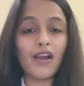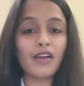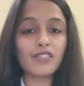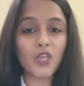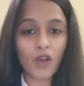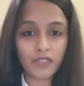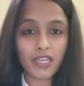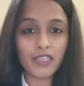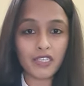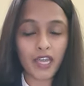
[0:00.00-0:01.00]

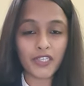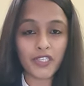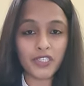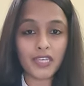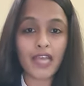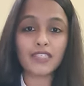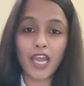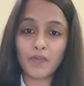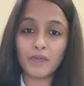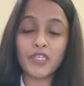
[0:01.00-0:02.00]
soft skill sessions has
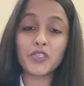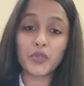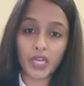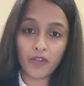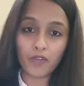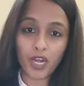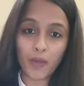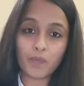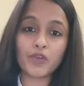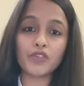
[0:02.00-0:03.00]
helped me to
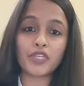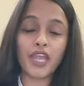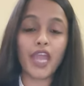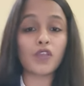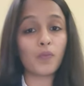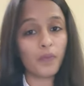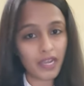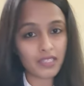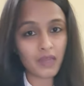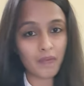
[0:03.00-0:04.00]
reframe, portray and to
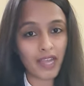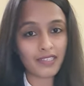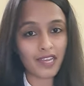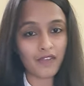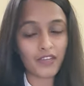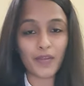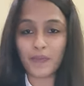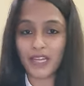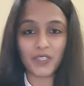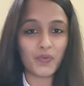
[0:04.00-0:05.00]
present myself in a
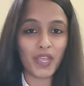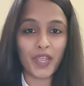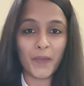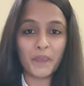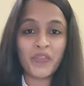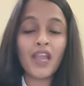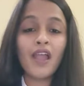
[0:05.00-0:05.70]
better way.